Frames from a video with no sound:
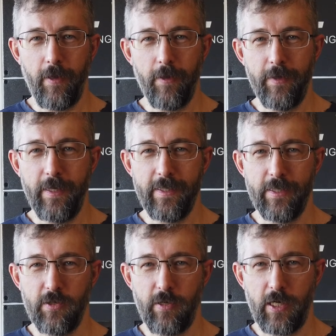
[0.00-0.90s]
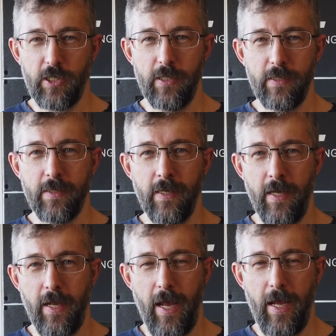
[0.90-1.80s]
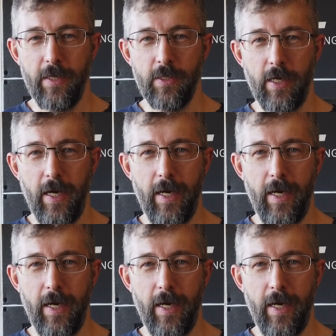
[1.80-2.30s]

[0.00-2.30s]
Followed his instructions, and